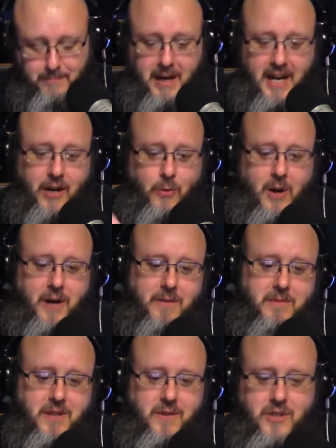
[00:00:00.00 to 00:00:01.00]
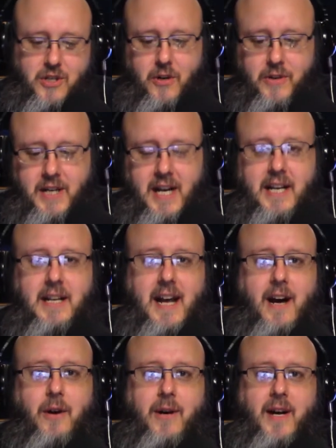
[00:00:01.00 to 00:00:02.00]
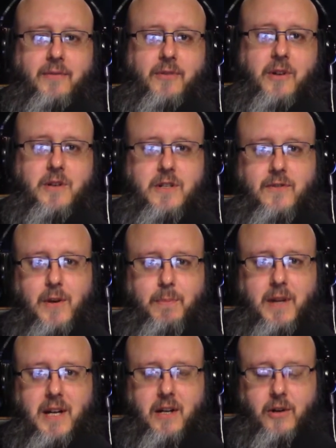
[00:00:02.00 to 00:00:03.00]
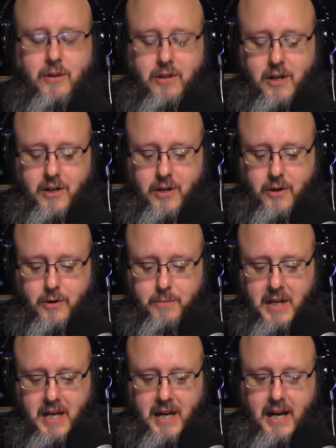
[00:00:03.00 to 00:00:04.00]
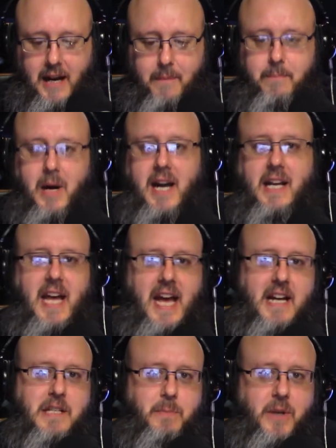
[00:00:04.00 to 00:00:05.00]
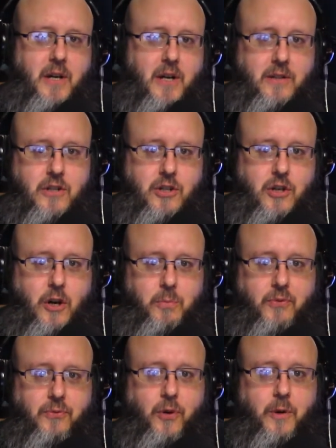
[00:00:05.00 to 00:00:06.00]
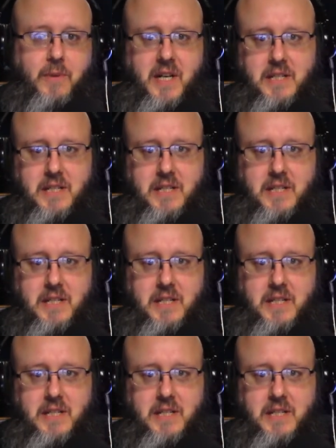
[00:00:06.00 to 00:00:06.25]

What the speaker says: Mike, welcome to the show tonight. Now, for those of you playing along at home, Mike has been on the show before, but